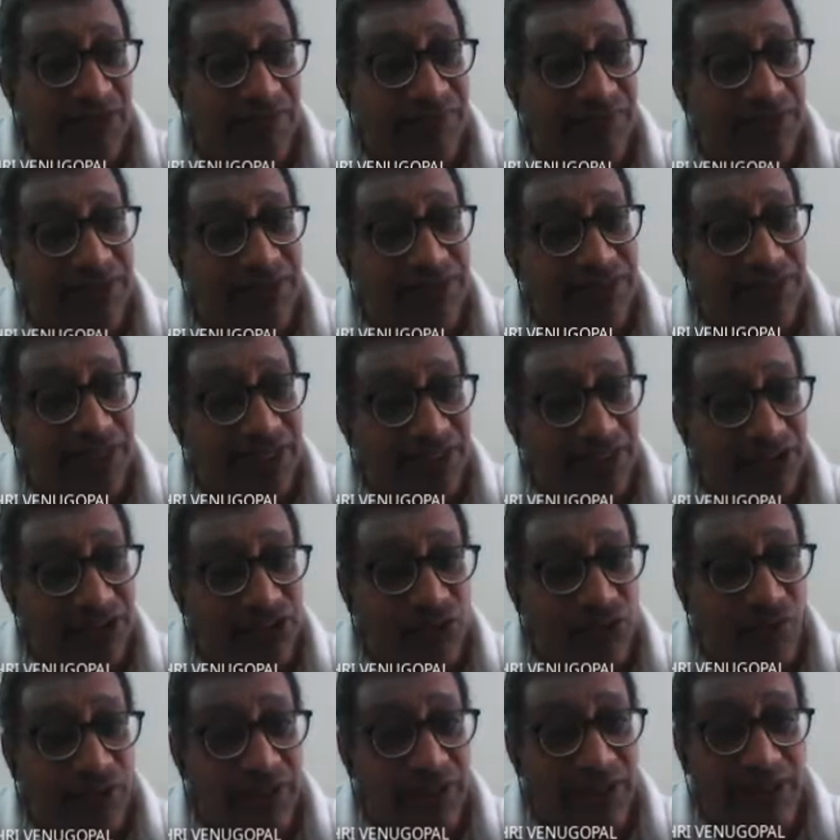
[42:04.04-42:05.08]
service
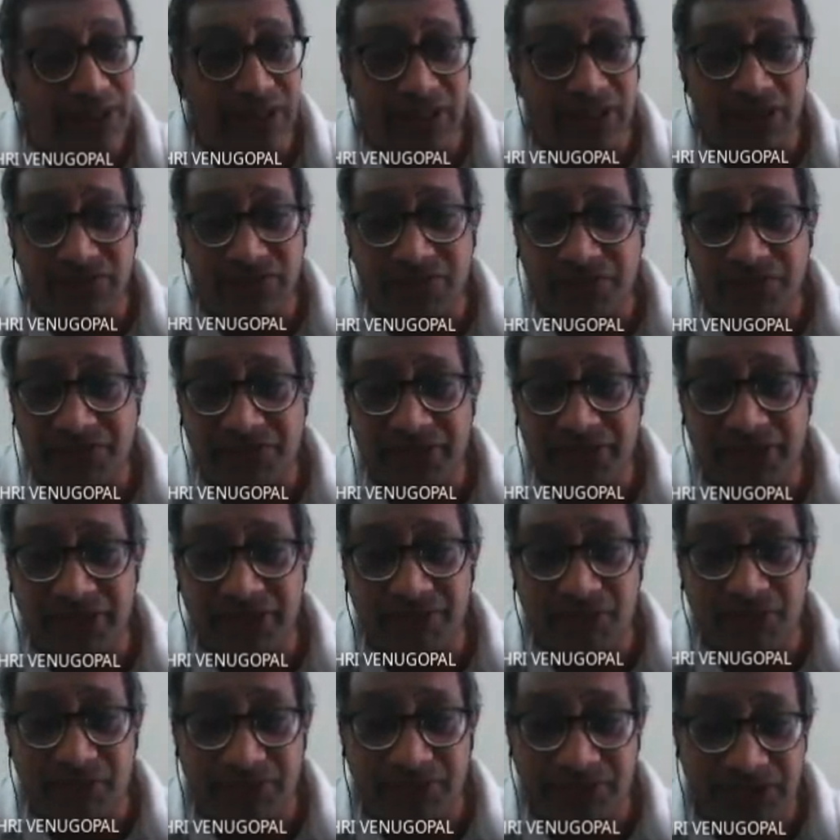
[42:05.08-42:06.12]
ends only at
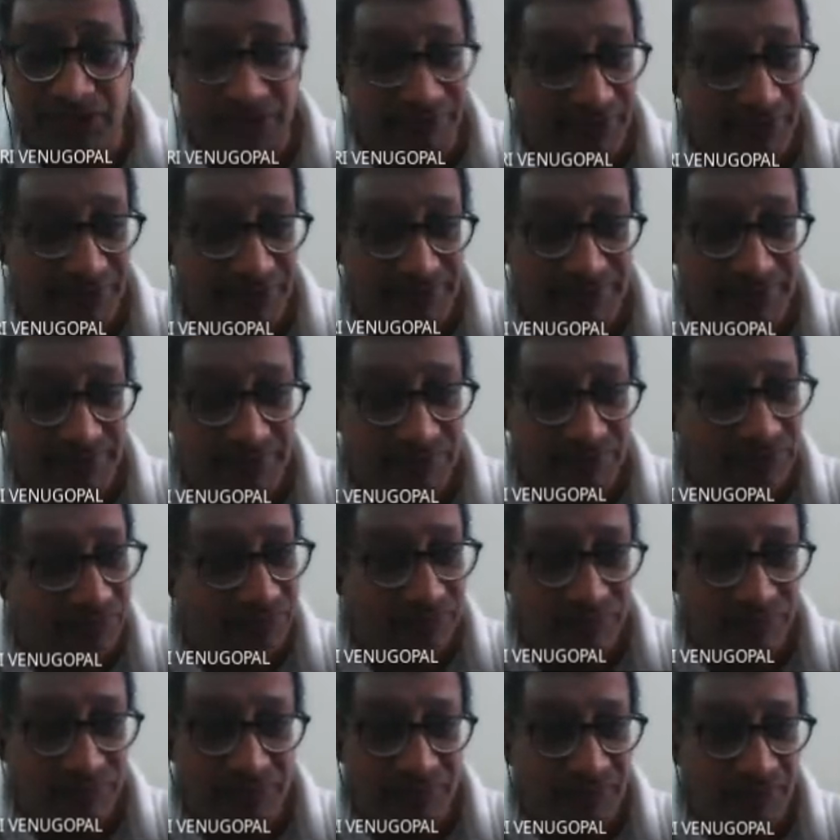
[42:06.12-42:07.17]

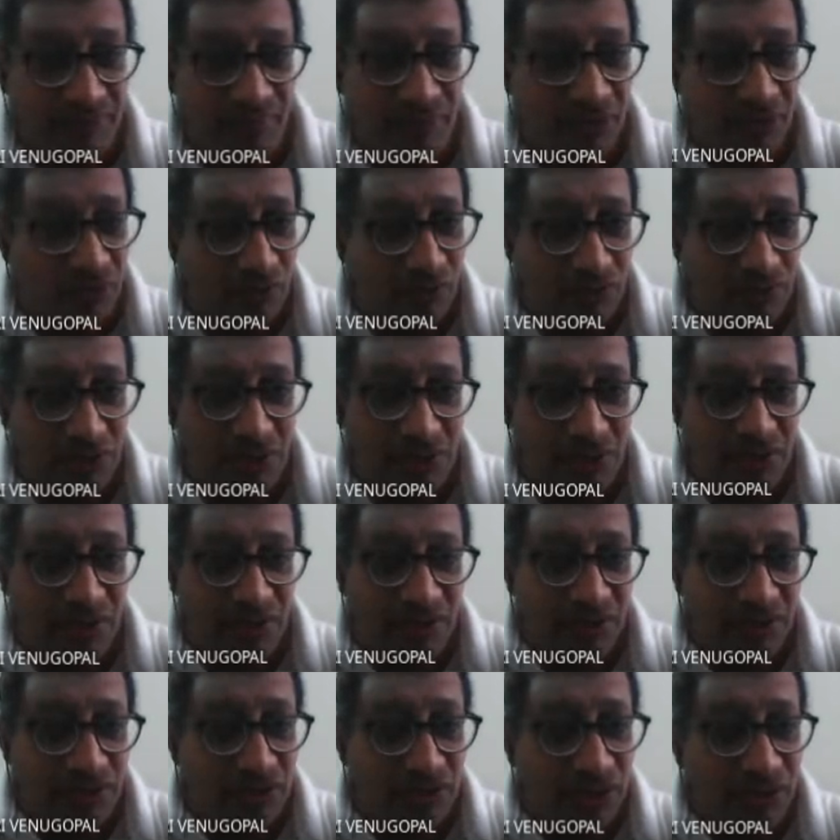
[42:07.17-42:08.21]
58.7. Okay.
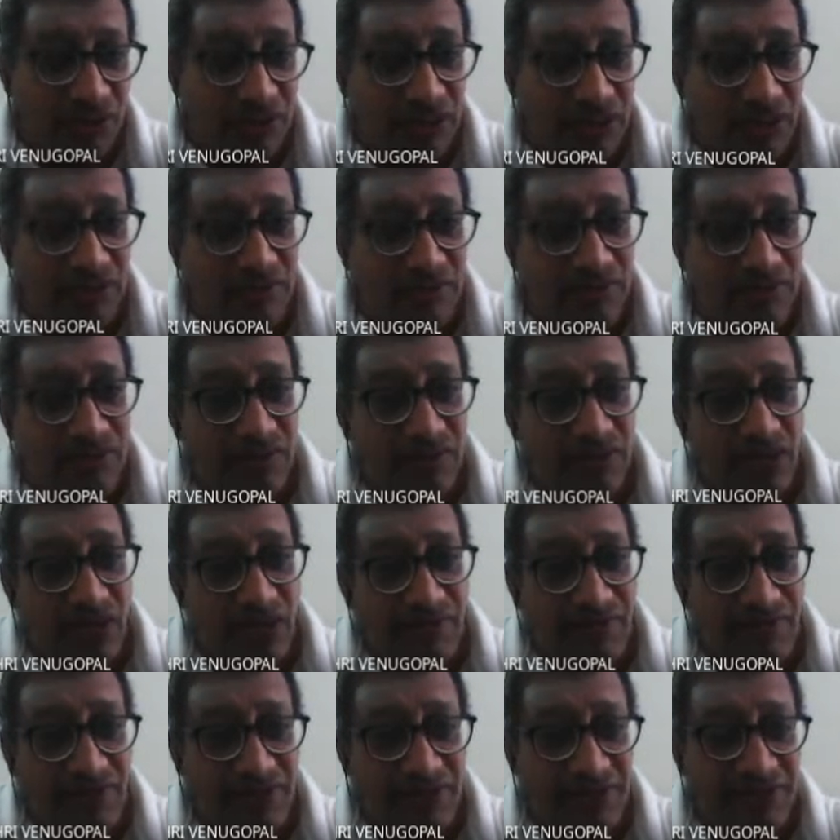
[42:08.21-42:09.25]
And the
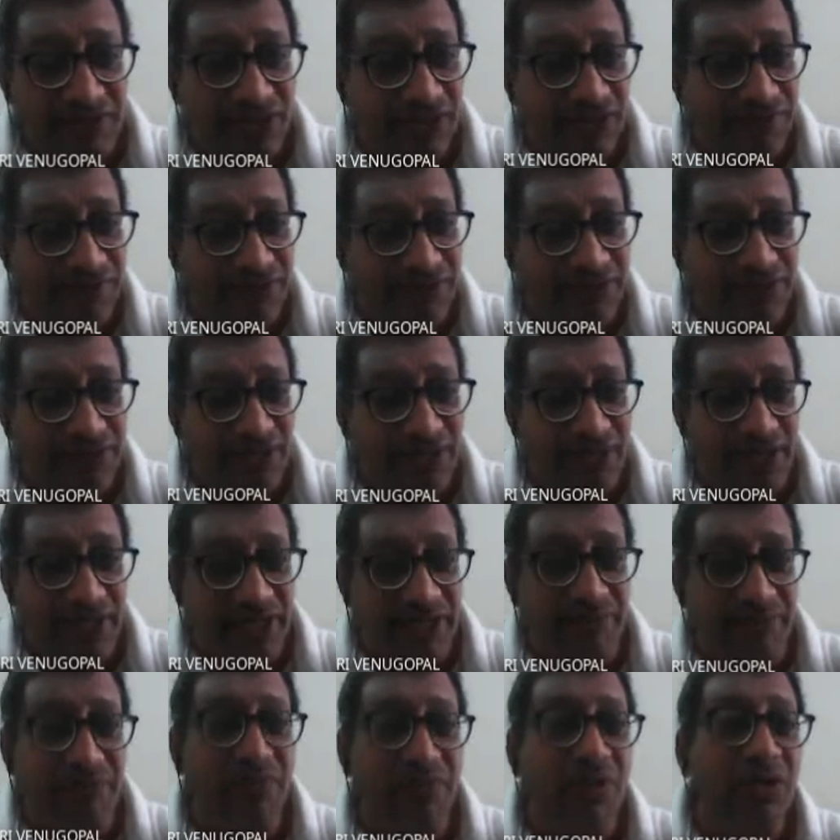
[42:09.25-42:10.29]
average service
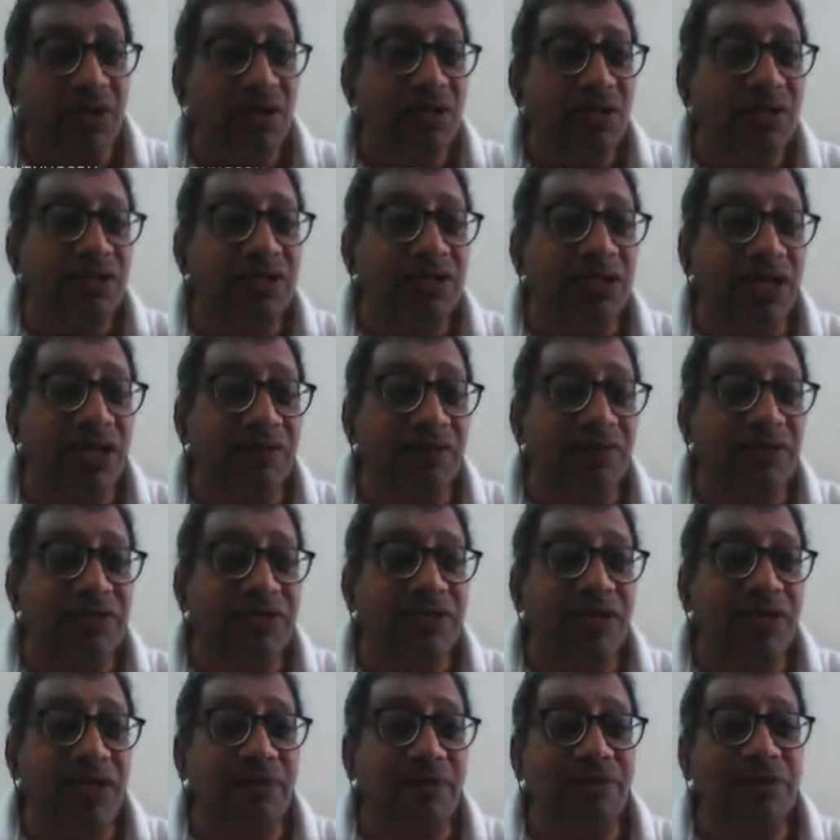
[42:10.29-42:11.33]
time, the service
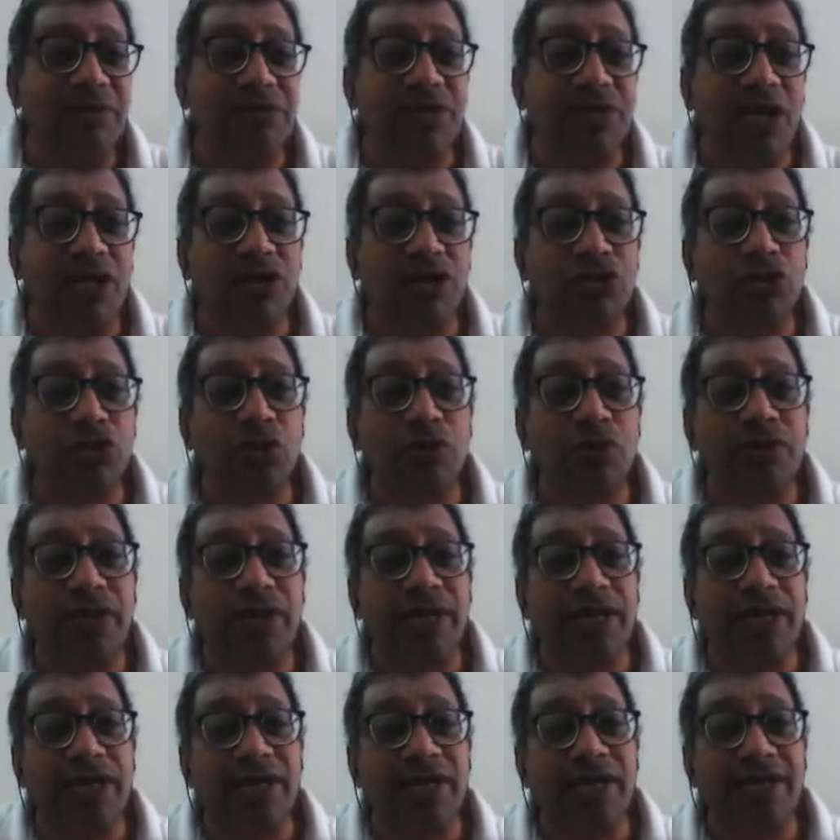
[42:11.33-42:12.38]
time is also
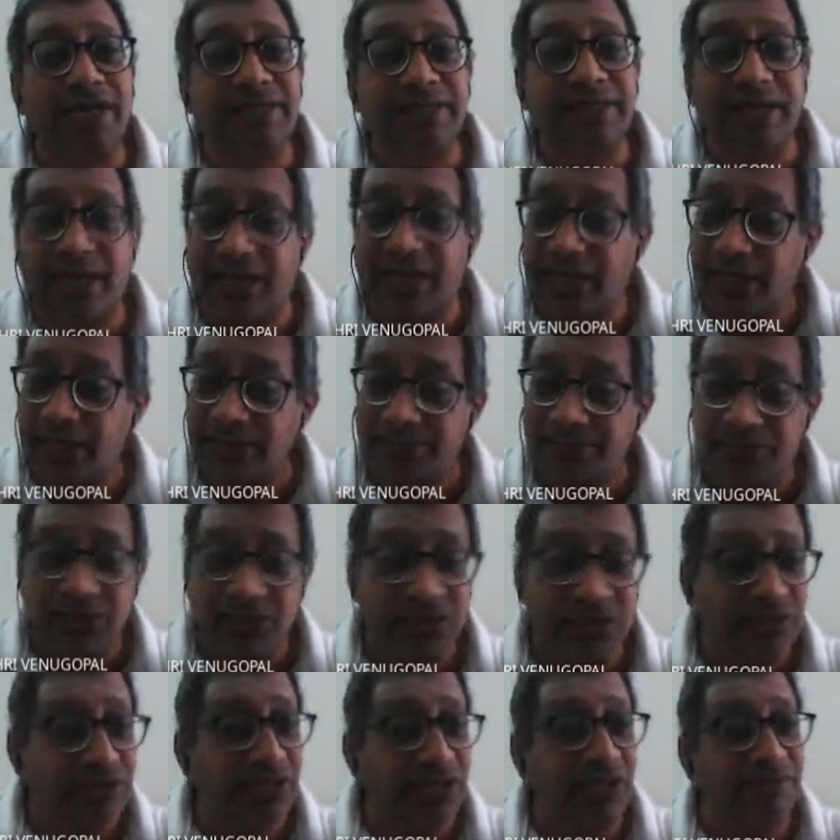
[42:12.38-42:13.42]
taken as random.
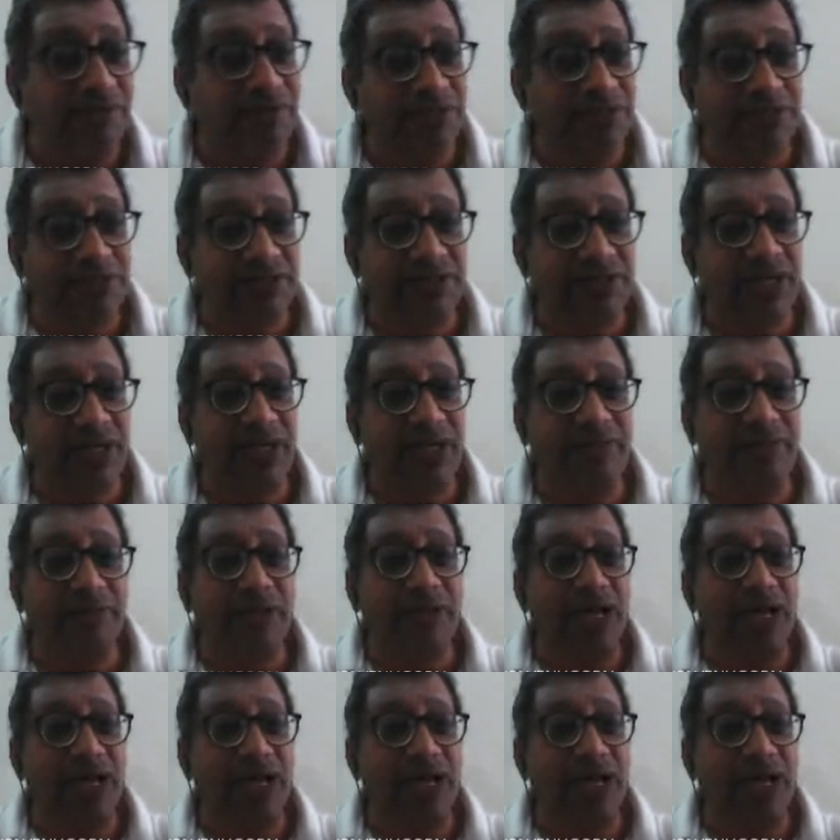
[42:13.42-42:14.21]
Service time